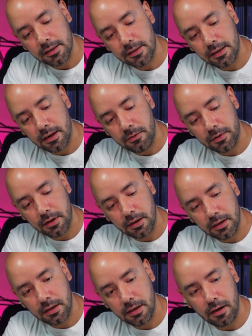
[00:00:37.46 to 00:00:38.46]
start with
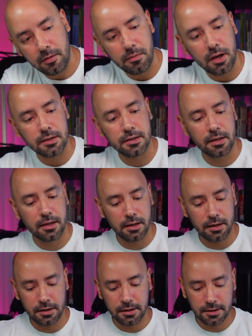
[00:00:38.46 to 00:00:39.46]
the
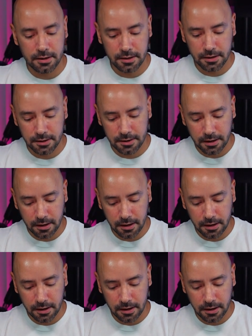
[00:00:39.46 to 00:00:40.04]
unboxing. This is